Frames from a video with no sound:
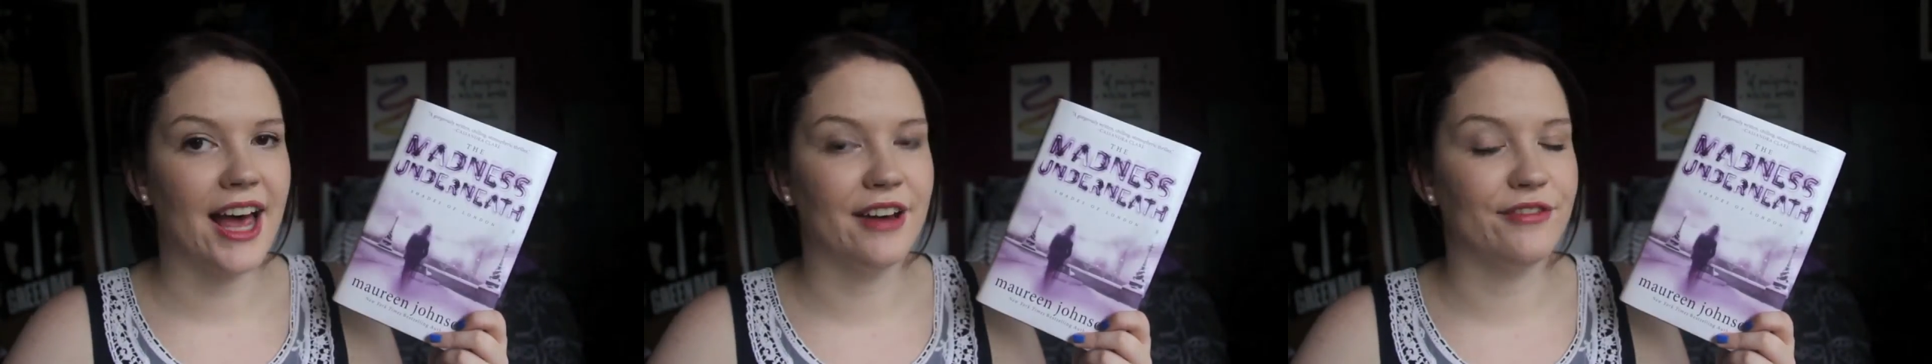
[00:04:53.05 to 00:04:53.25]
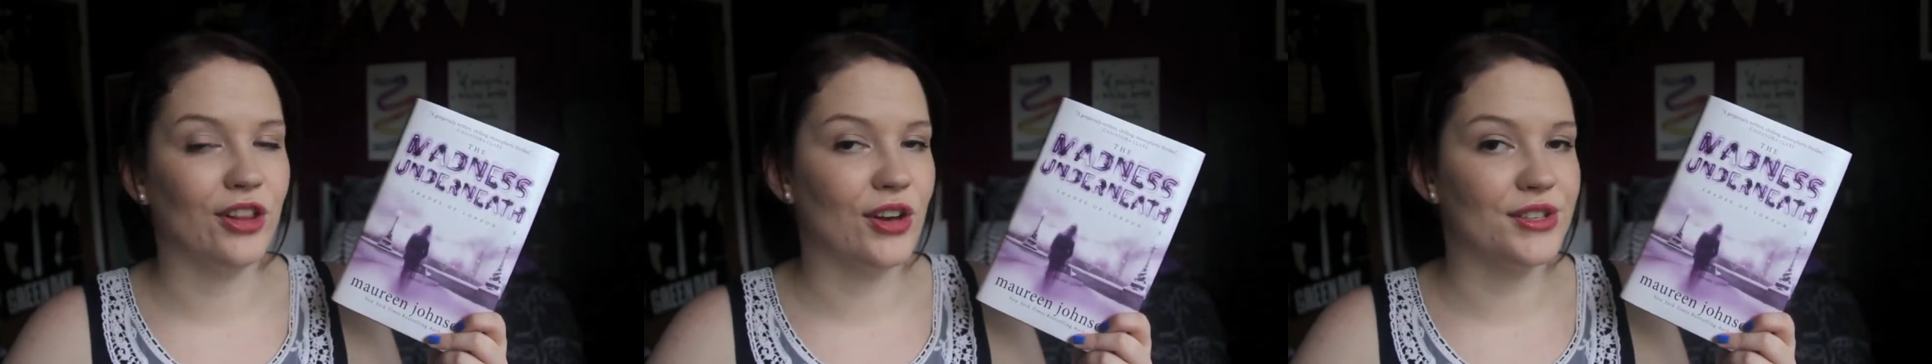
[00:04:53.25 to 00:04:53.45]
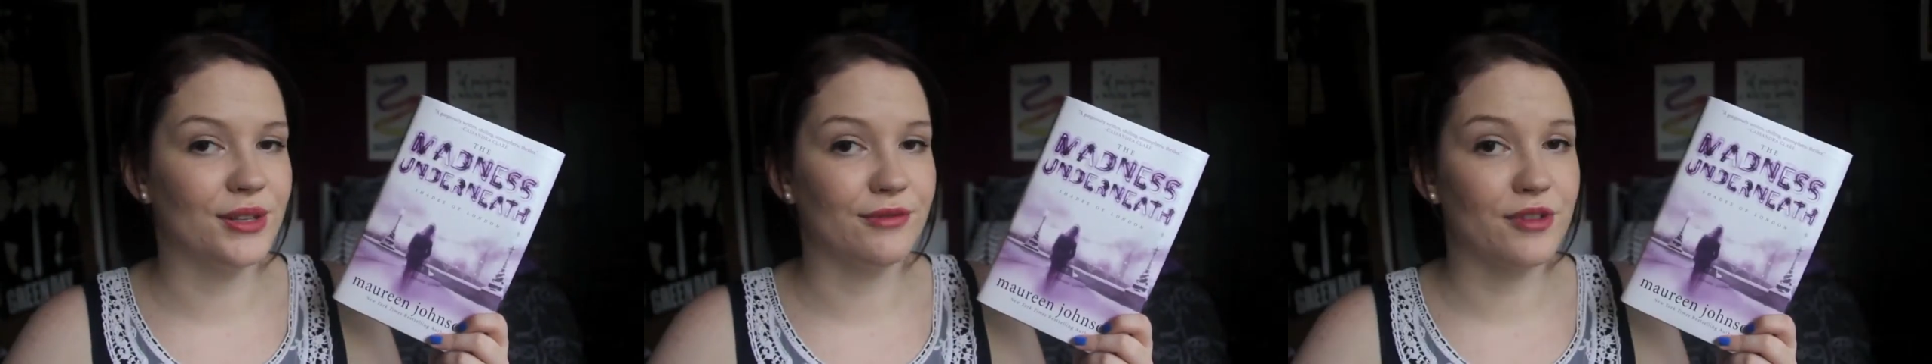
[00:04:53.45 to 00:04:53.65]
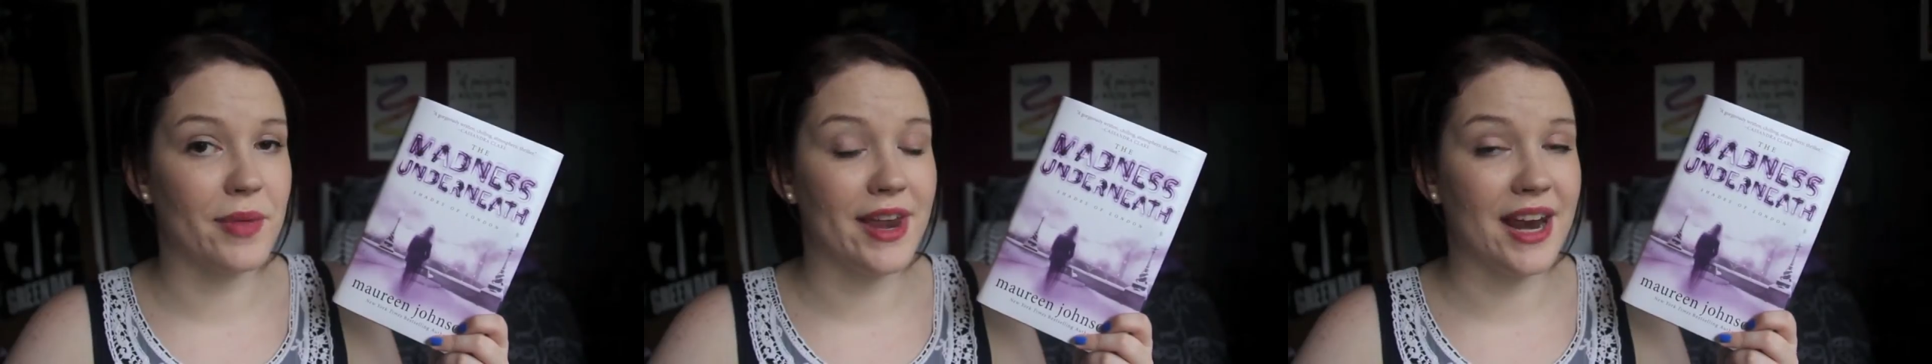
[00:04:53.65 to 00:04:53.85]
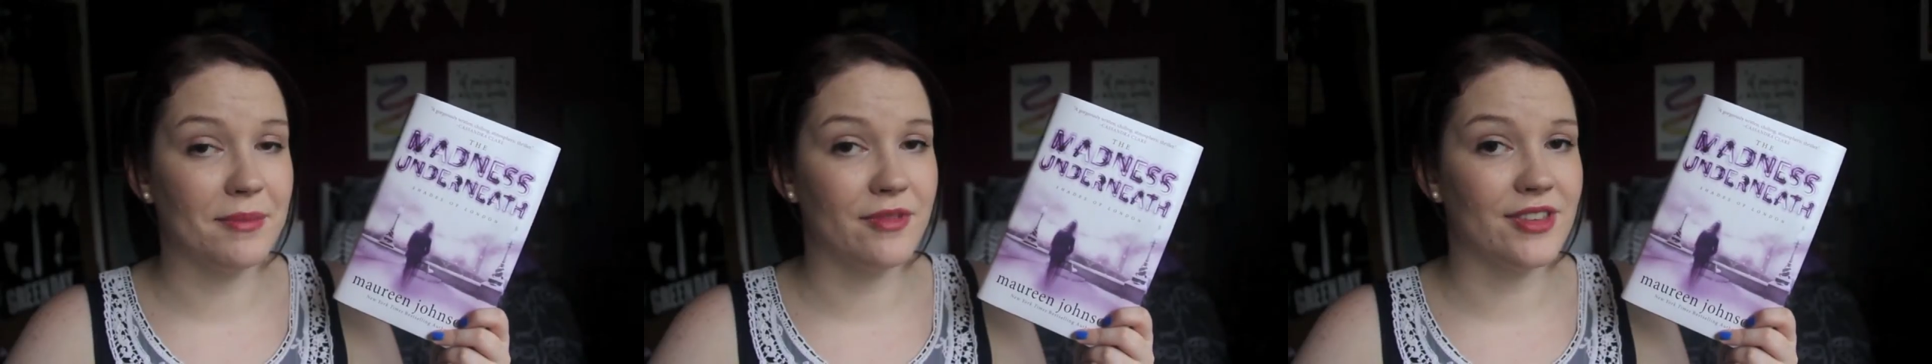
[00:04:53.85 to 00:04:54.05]
and follows on from
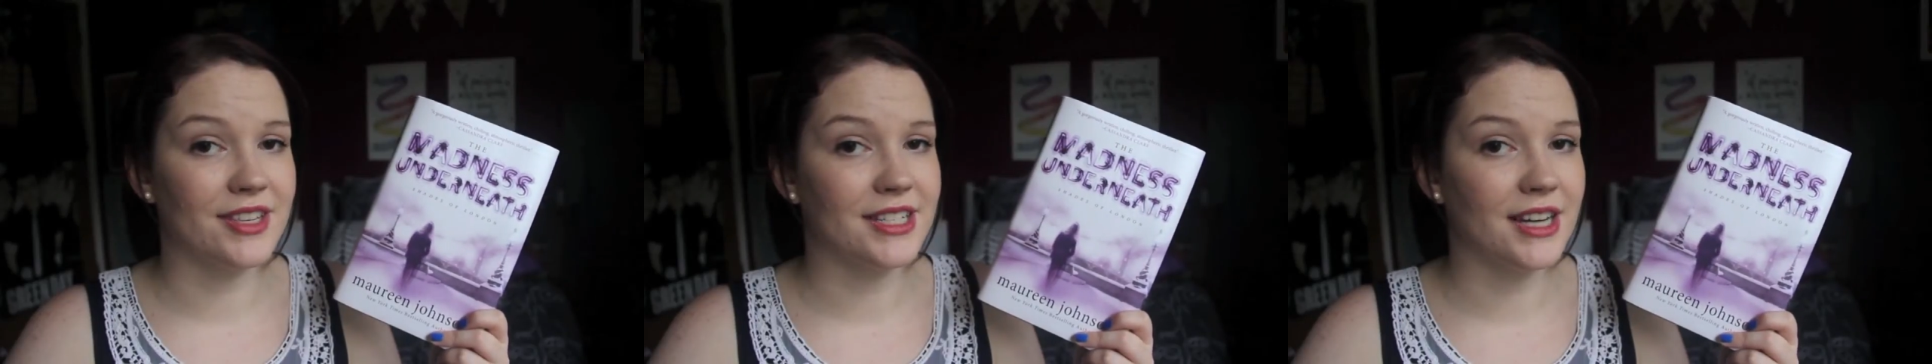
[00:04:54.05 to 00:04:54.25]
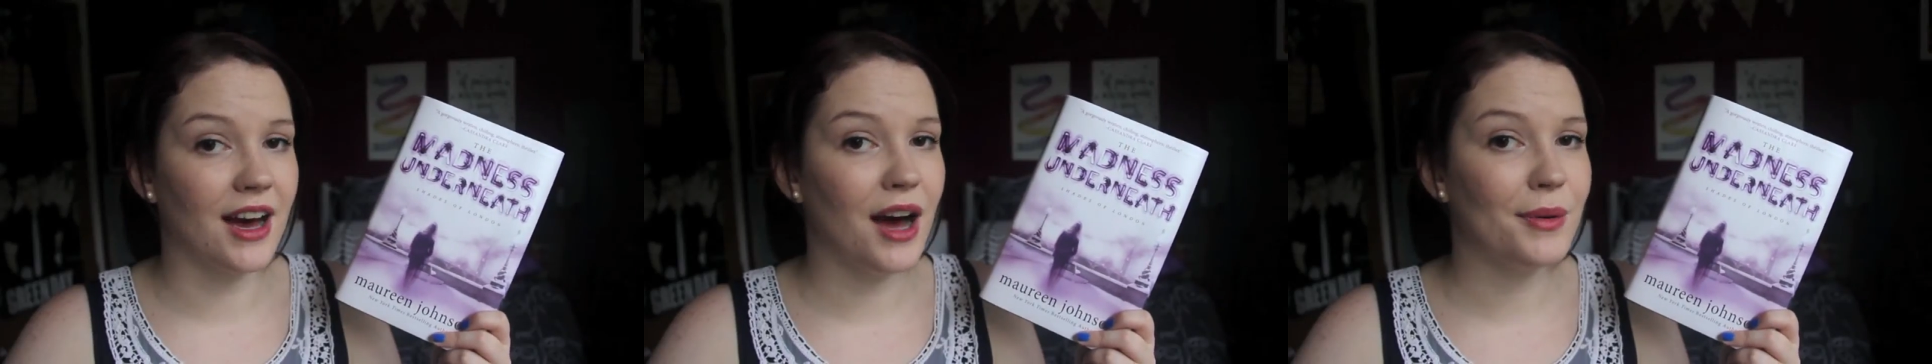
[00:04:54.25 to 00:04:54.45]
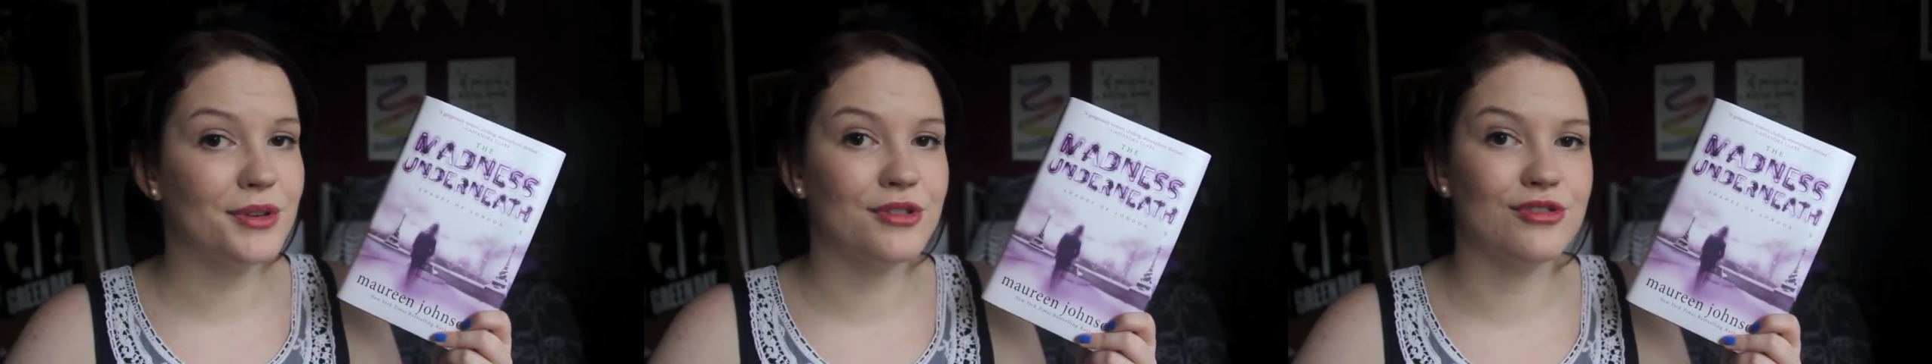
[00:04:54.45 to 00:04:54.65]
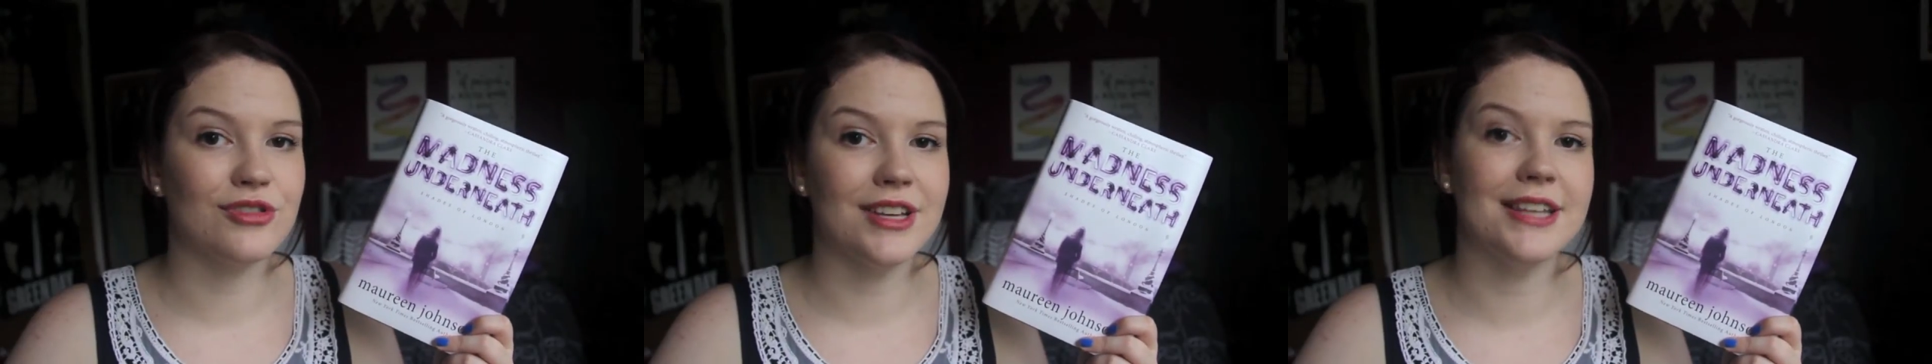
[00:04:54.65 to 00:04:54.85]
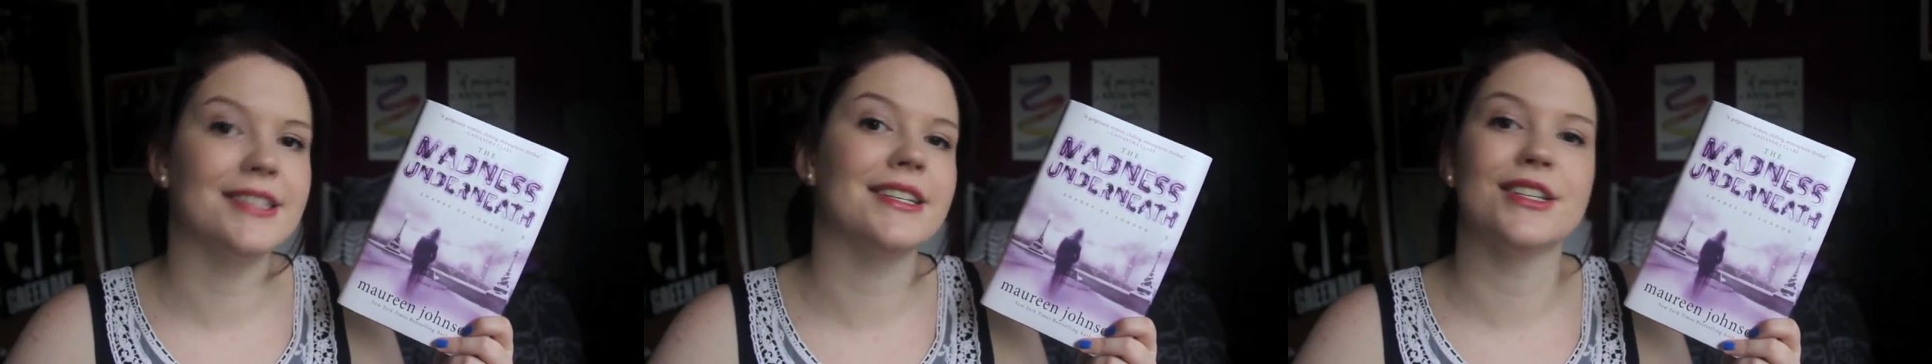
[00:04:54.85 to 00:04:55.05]
The Name of the Star which was
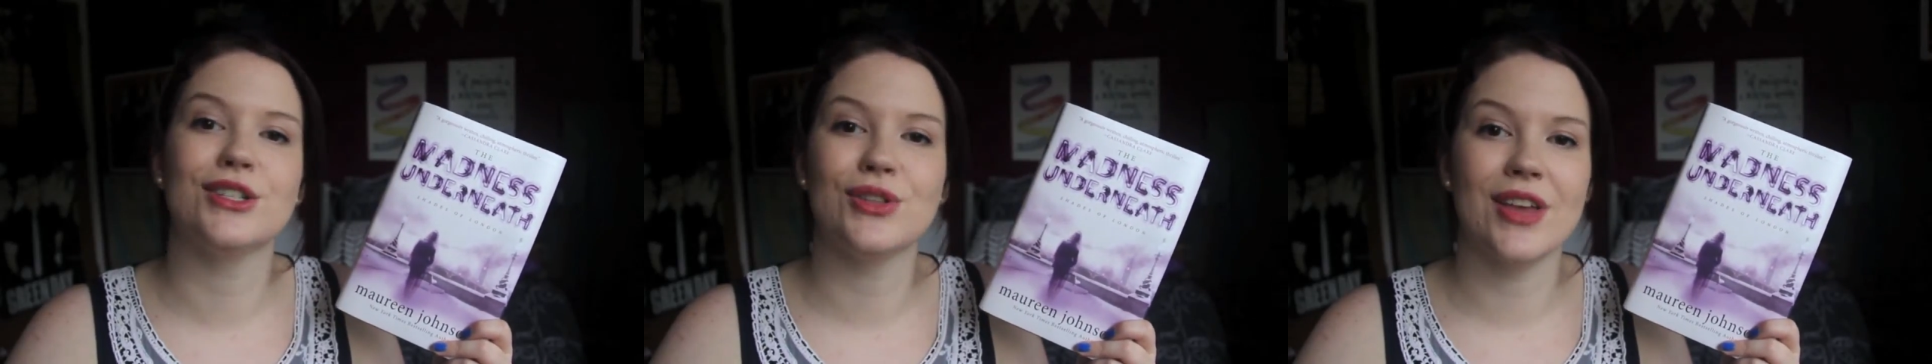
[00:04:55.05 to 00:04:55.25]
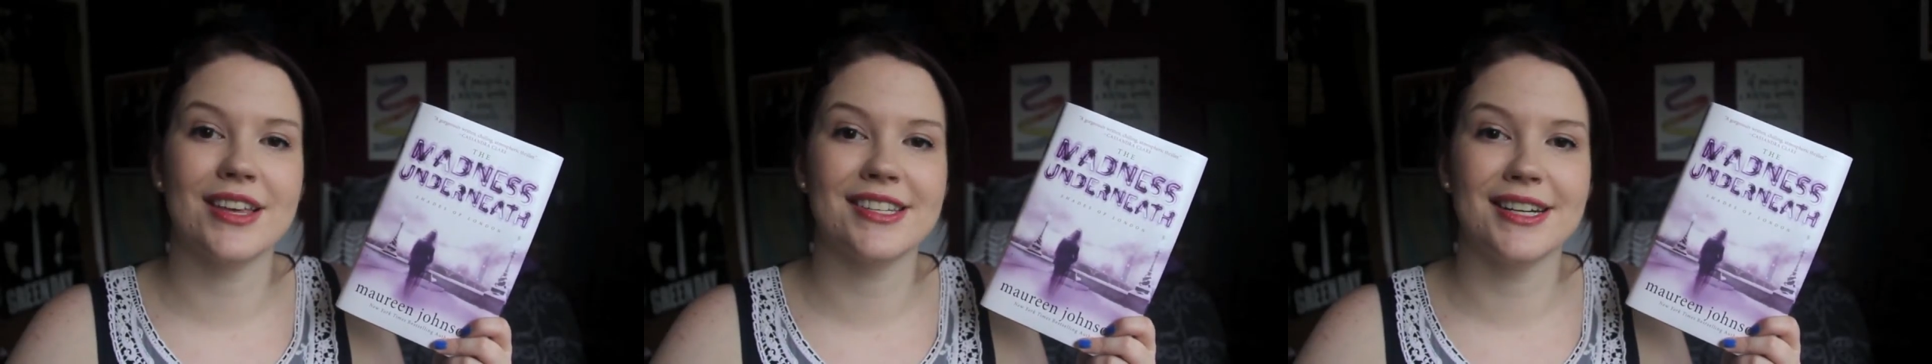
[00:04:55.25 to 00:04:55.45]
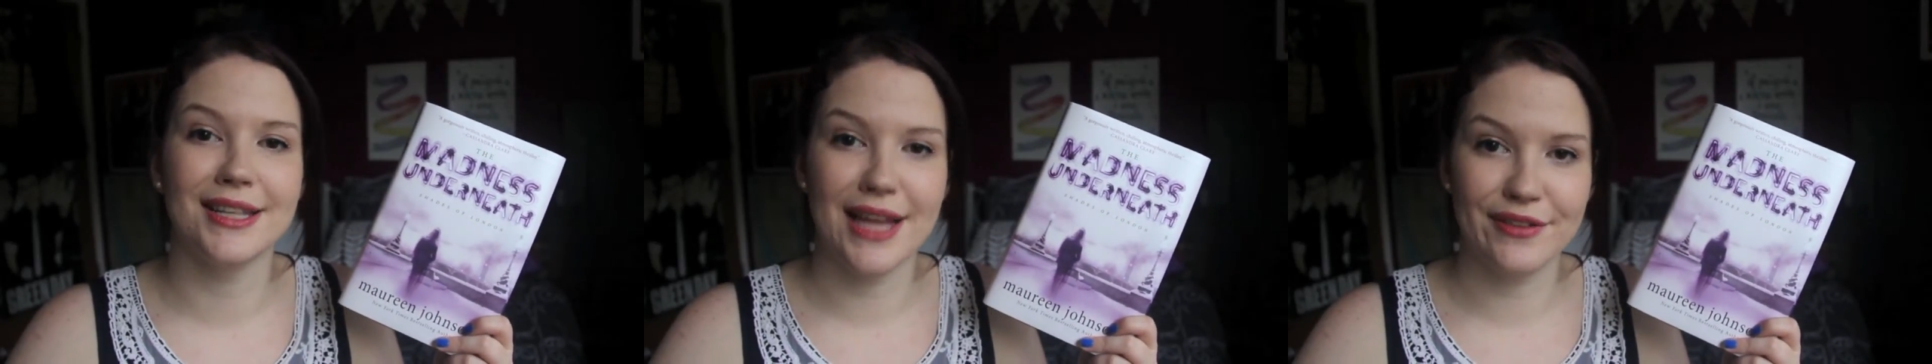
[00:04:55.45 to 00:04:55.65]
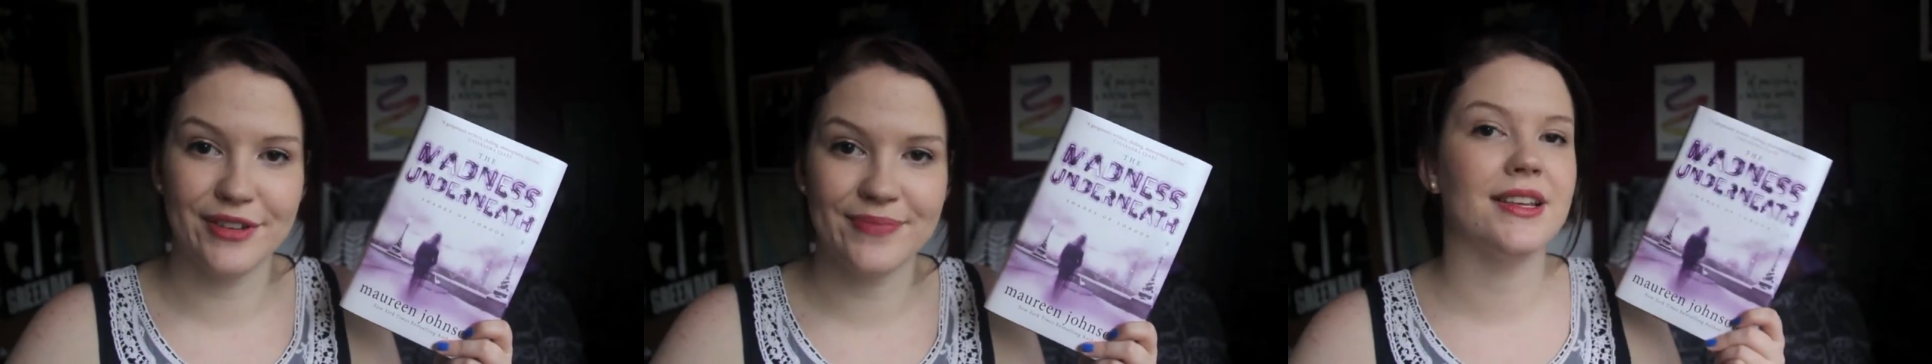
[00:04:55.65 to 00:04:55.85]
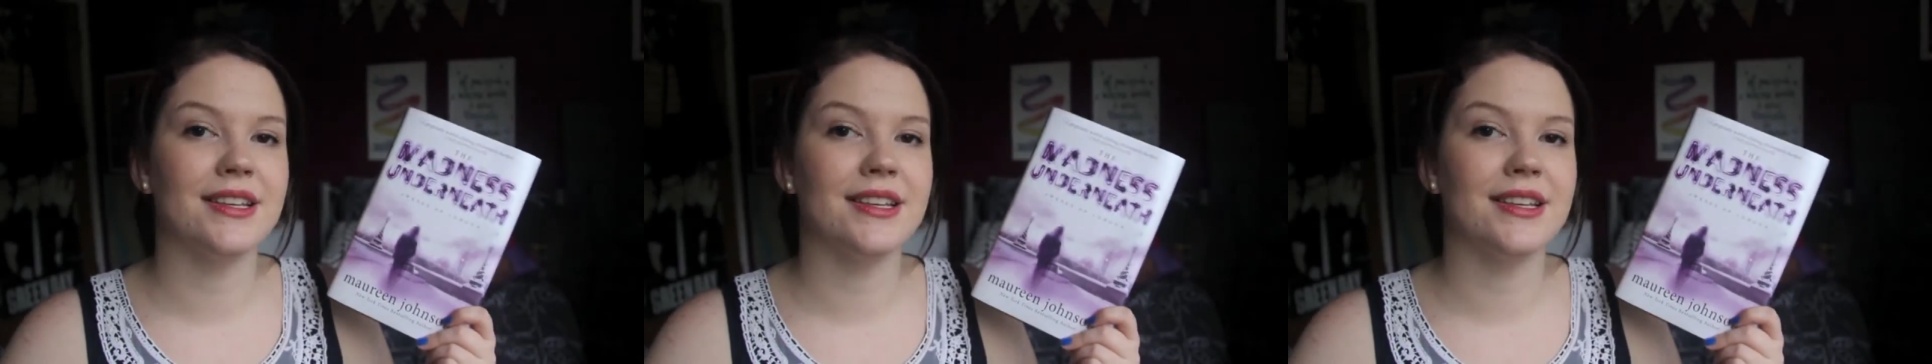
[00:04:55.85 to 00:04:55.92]
released in 2011.